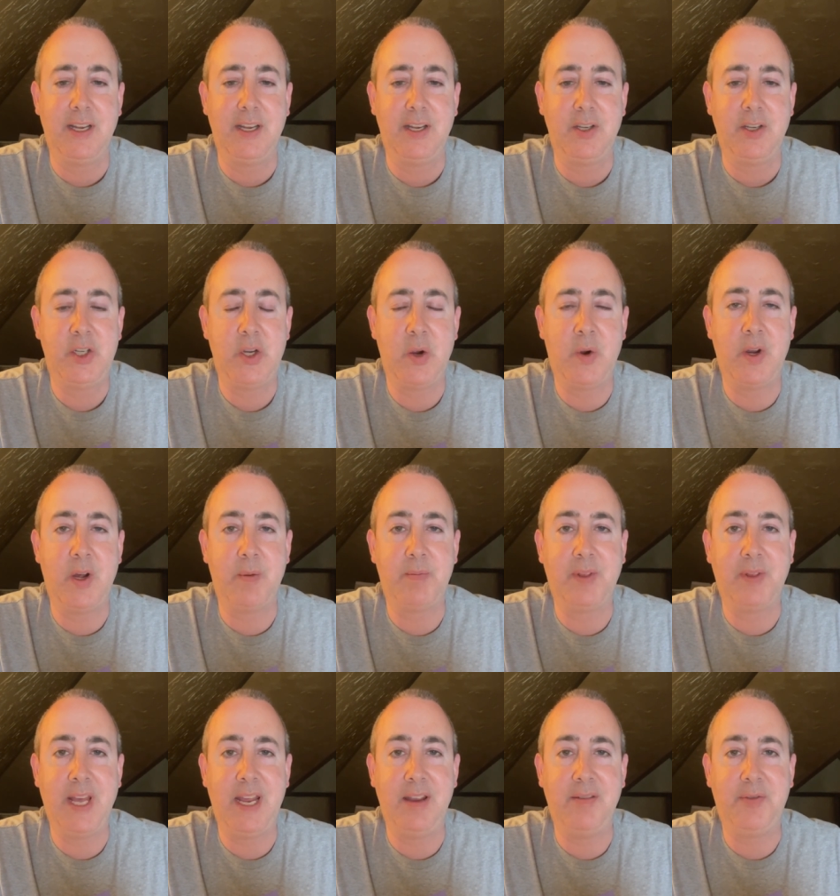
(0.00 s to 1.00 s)
shown up
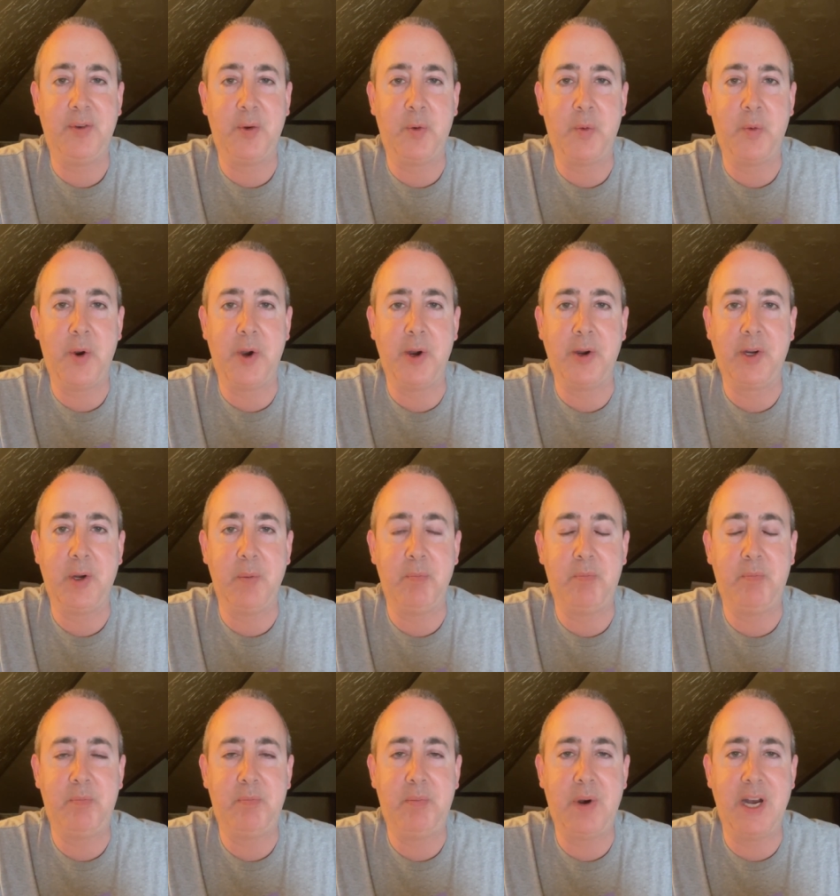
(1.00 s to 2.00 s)
late for work,
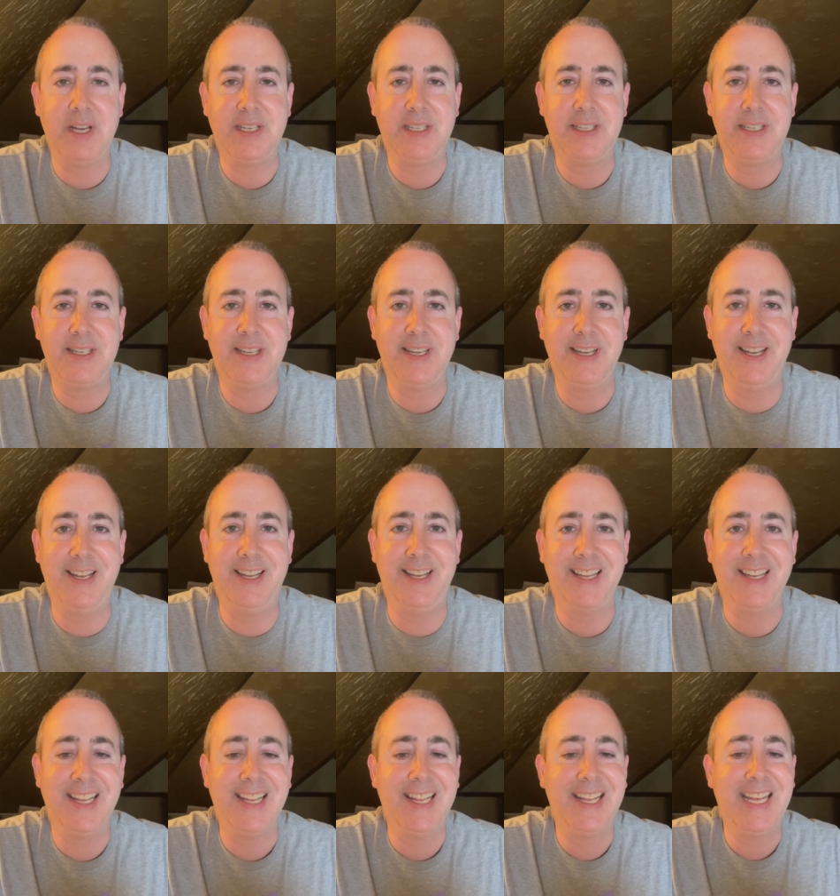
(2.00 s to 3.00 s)
but,
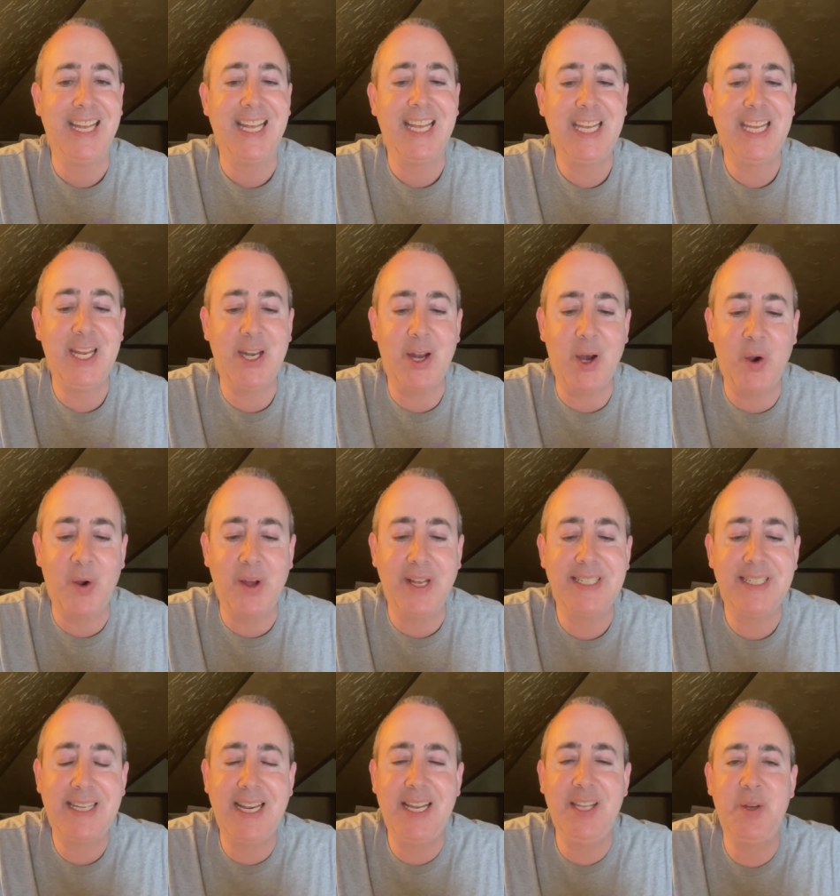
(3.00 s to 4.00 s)
you know,
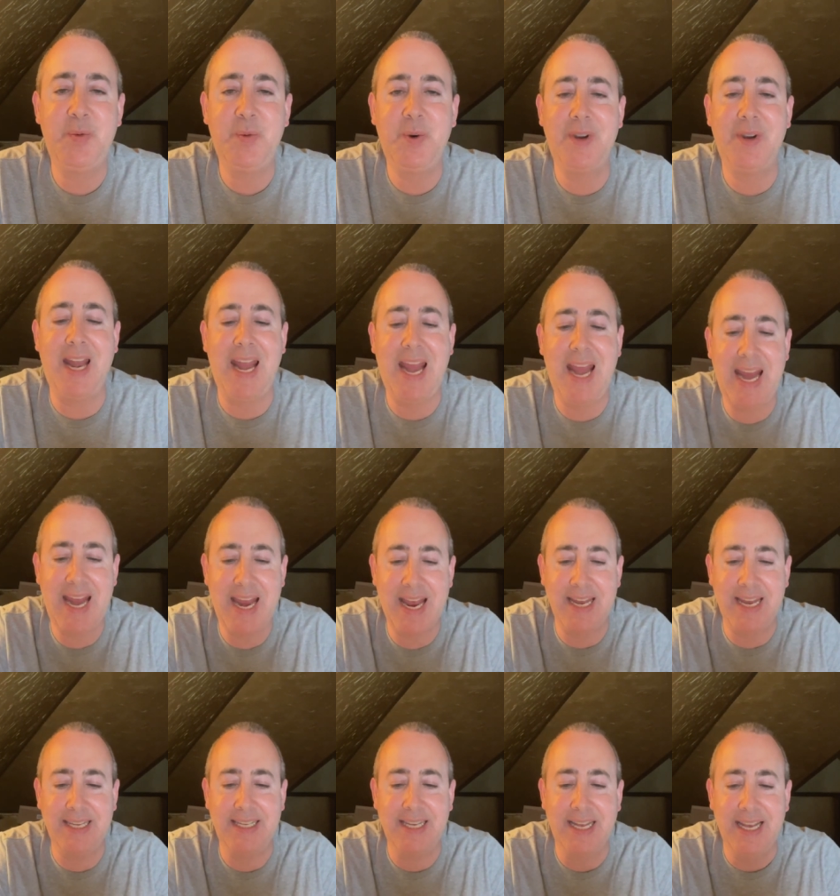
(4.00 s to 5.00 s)
say the word
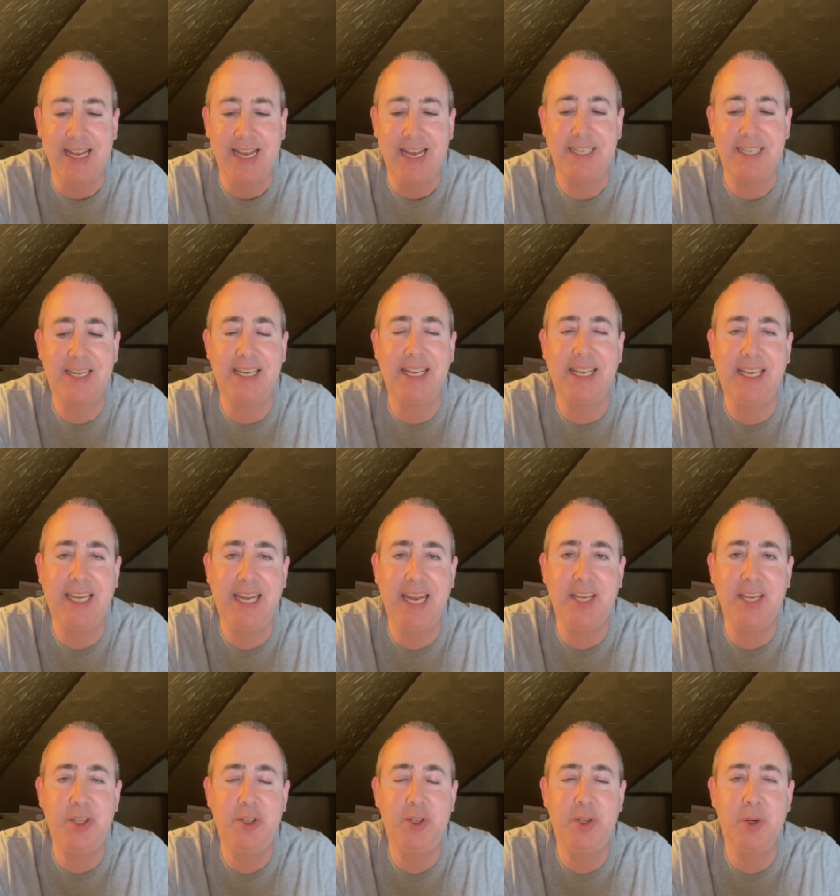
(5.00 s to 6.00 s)
and. It's going to
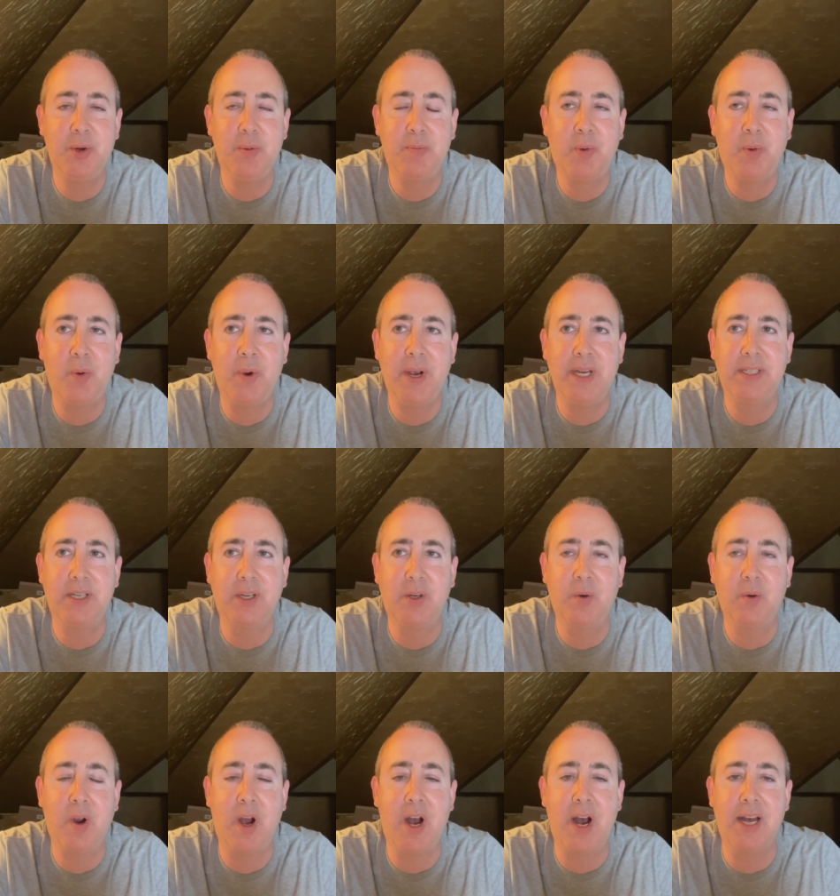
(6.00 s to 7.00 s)
get your point
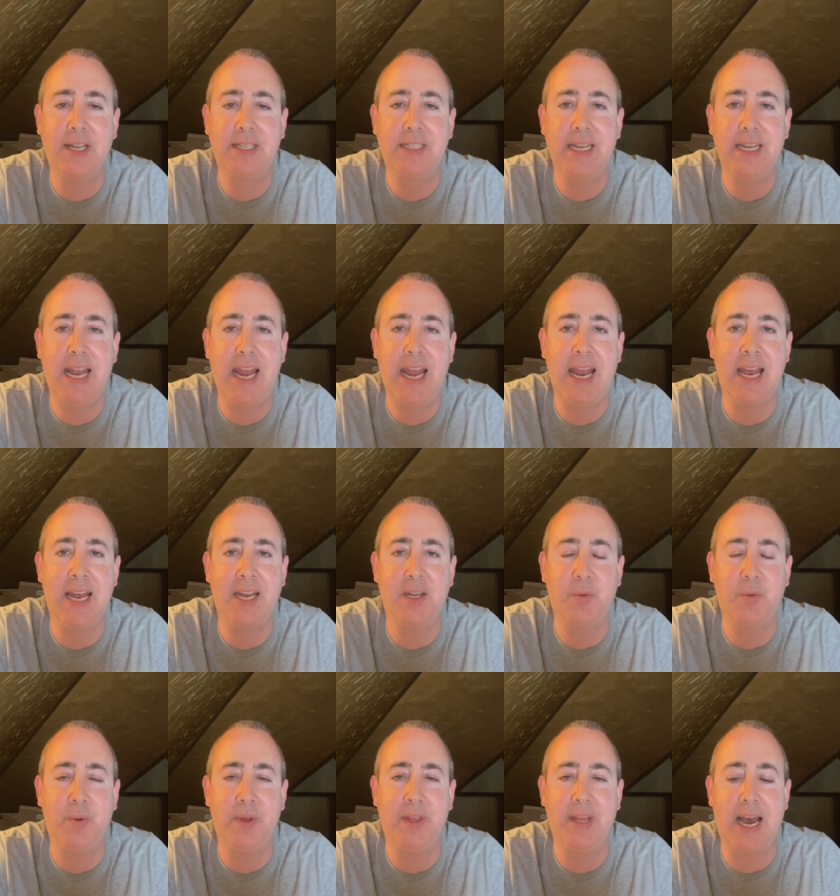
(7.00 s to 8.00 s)
across and
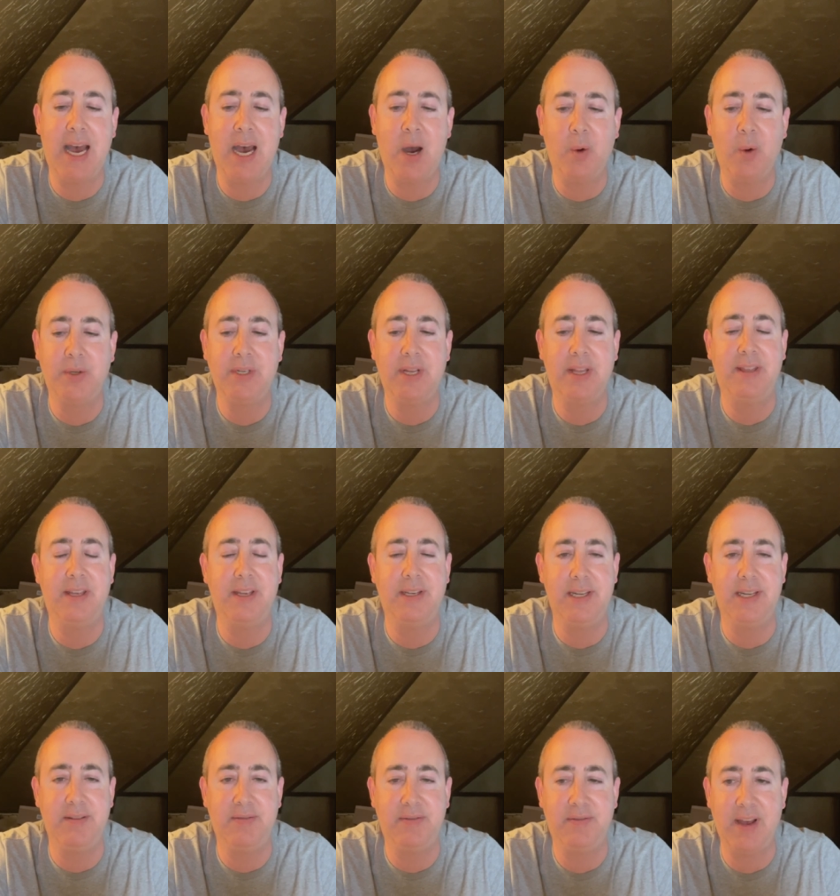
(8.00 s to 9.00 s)
without the
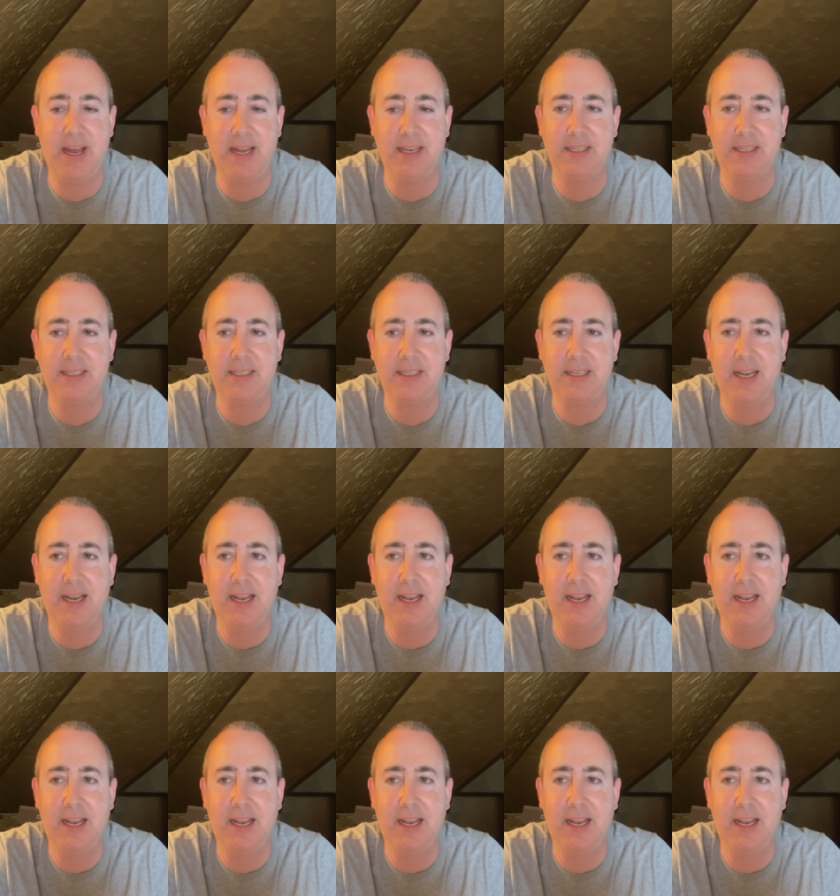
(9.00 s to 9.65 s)
defense.